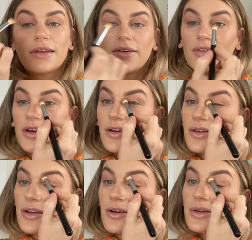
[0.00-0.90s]
if you
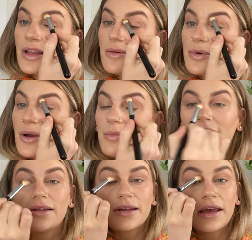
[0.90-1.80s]
know at that point,
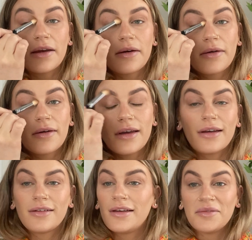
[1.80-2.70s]
but it's like,
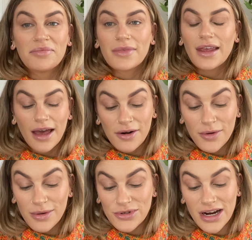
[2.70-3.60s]
I don't know
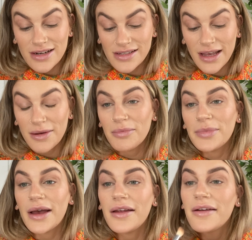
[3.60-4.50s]
what I'm trying to say,
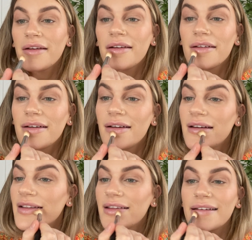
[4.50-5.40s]
but
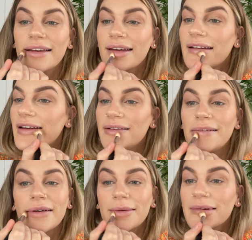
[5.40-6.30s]
then again, I do
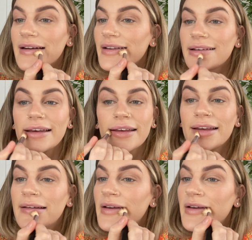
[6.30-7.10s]
know what I'm trying to say.